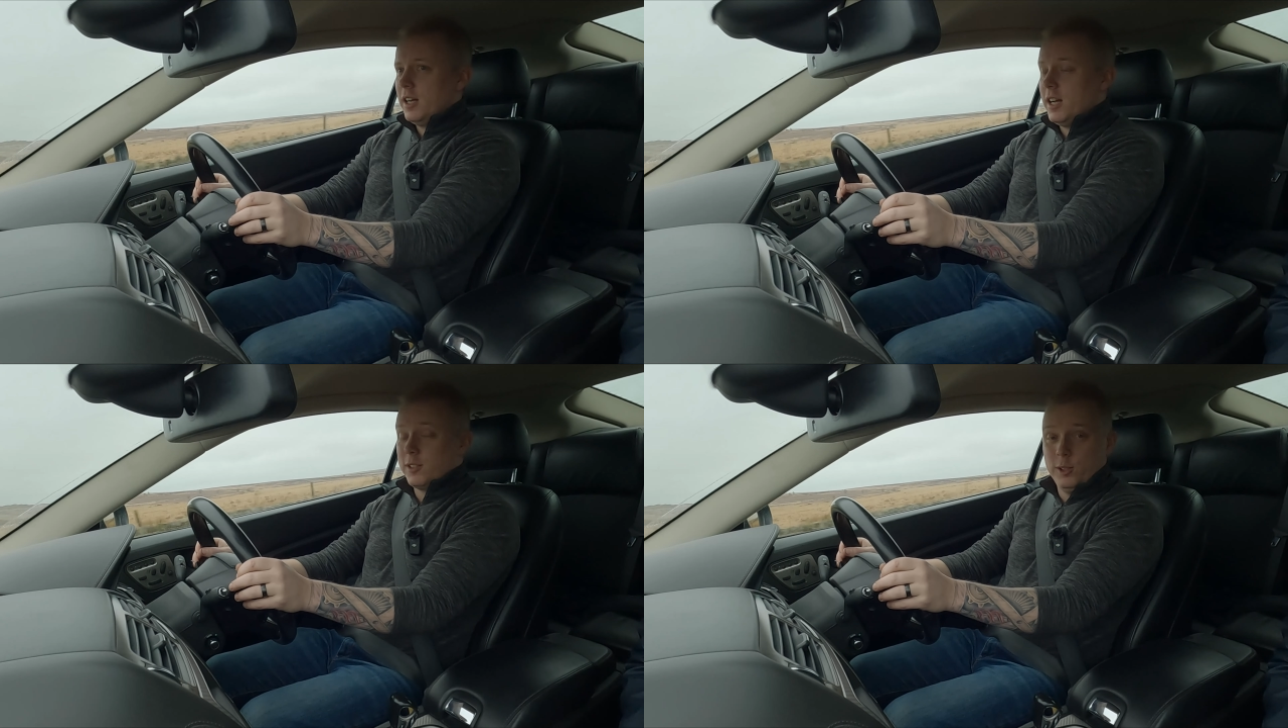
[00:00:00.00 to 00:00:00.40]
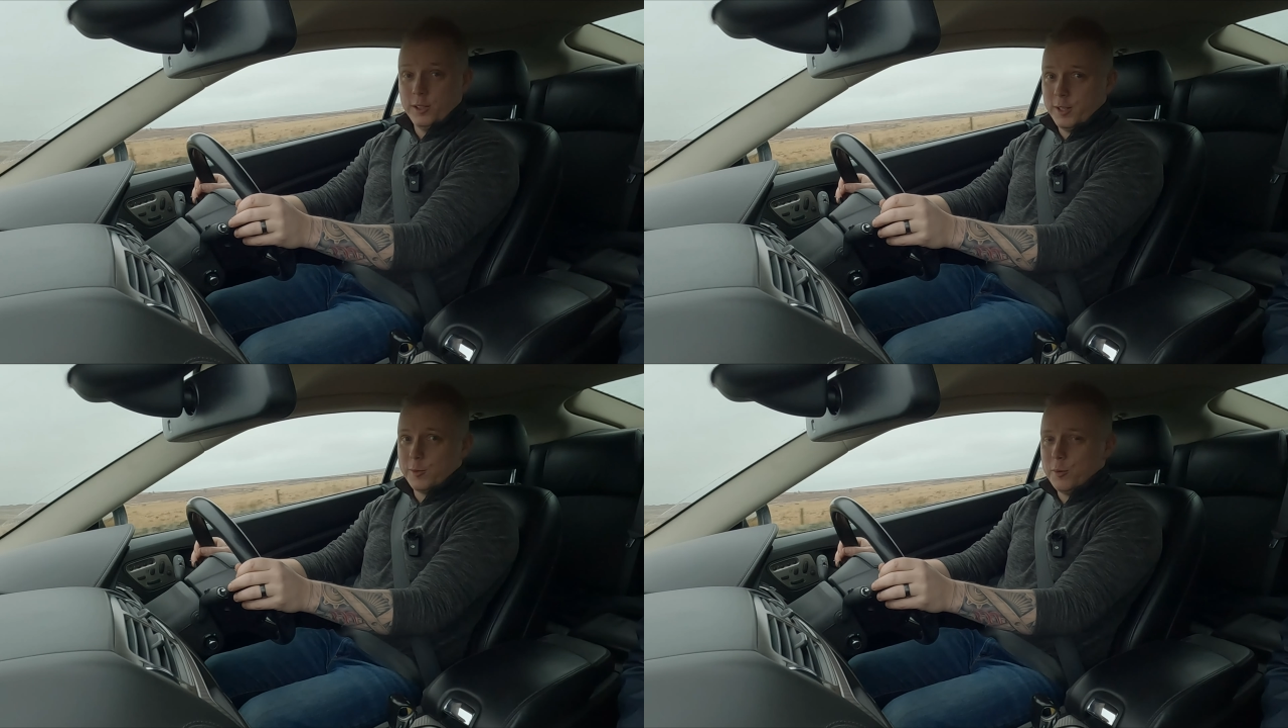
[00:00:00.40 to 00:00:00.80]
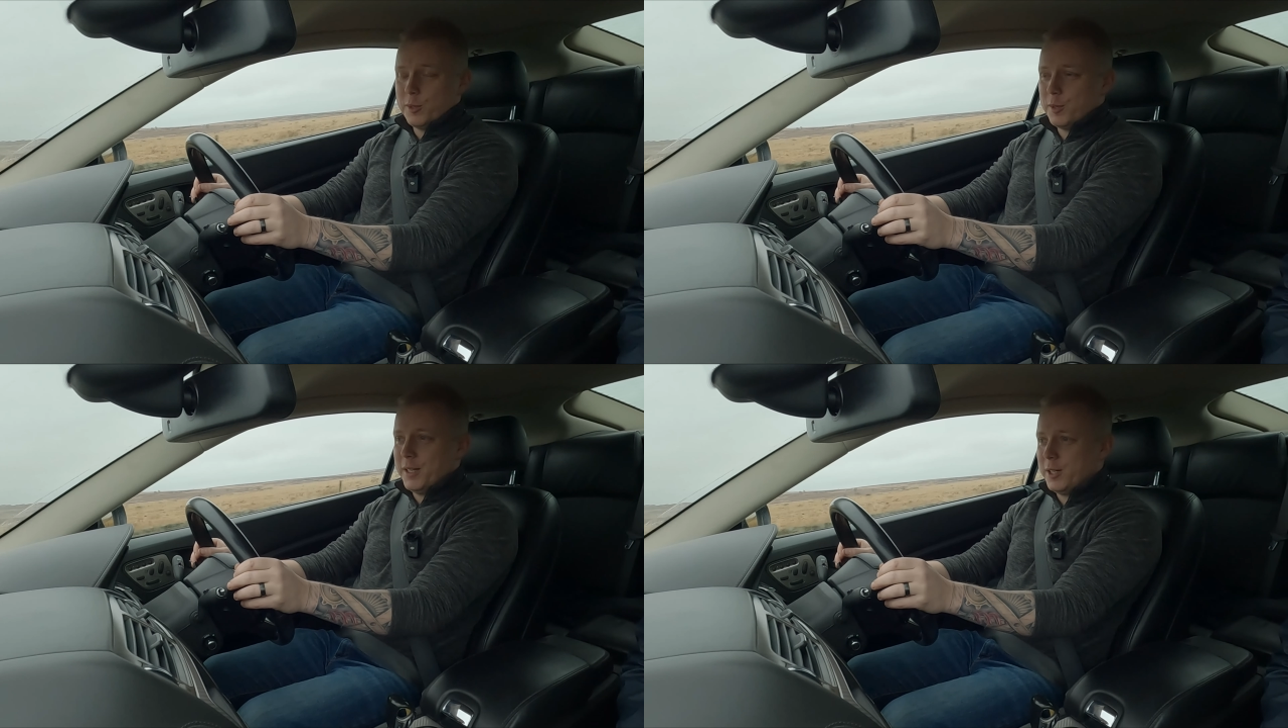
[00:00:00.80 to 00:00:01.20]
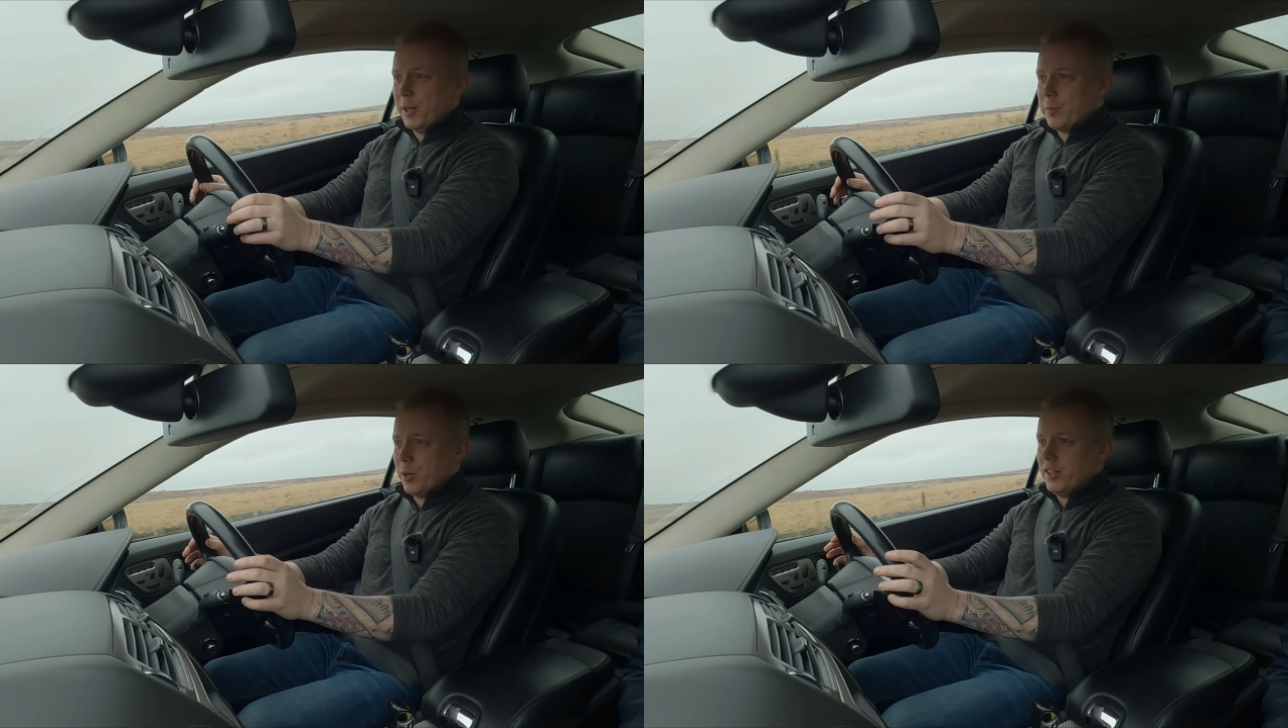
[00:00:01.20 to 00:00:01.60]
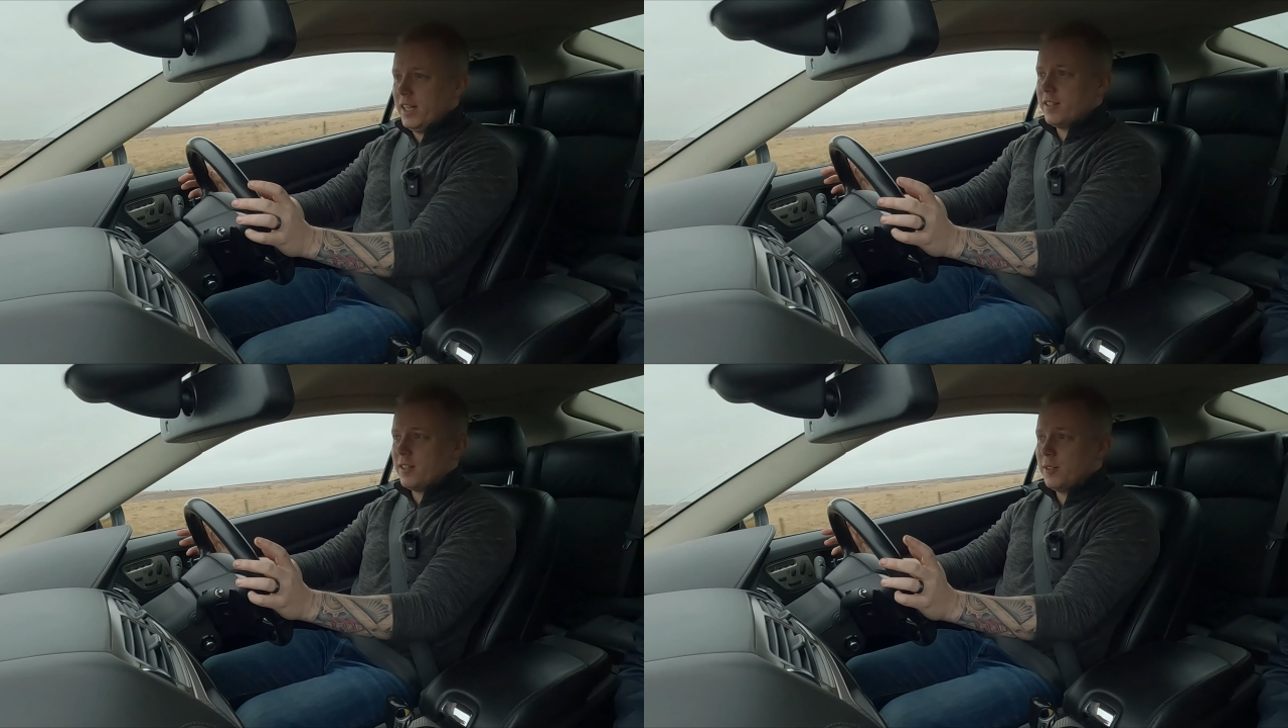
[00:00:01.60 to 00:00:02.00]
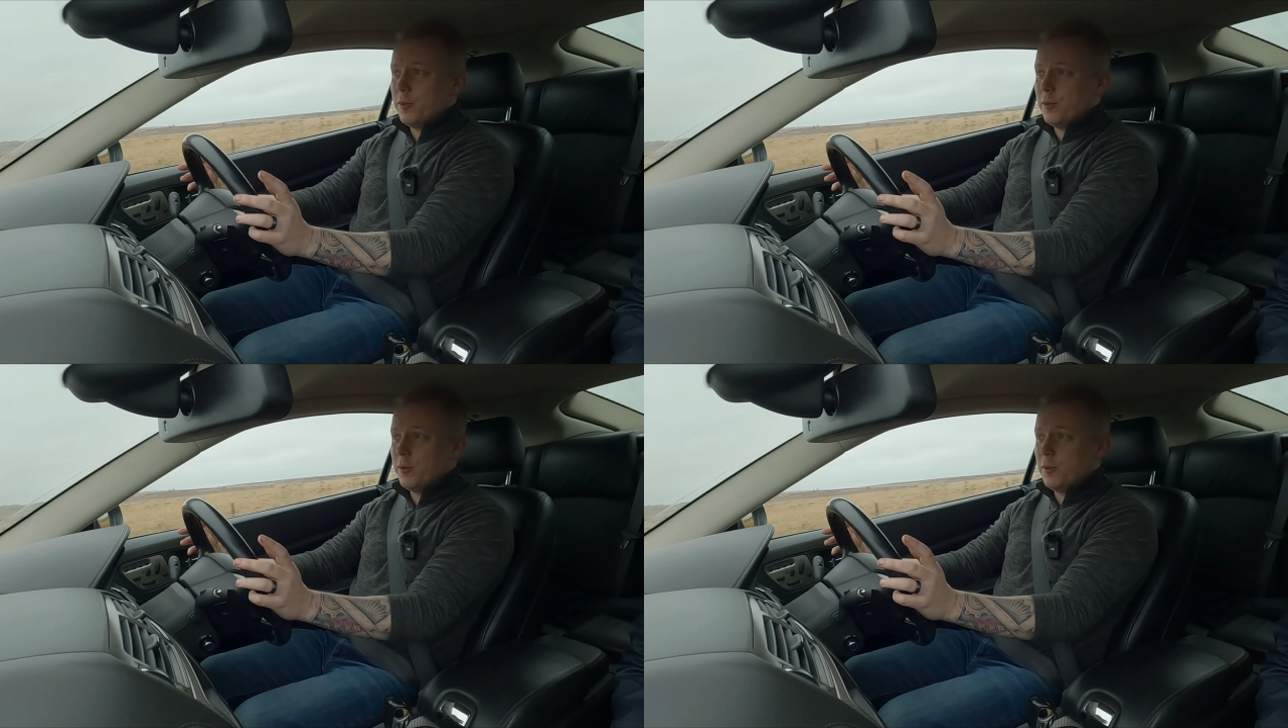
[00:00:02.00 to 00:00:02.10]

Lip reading: I told you this one was going to be a quick project.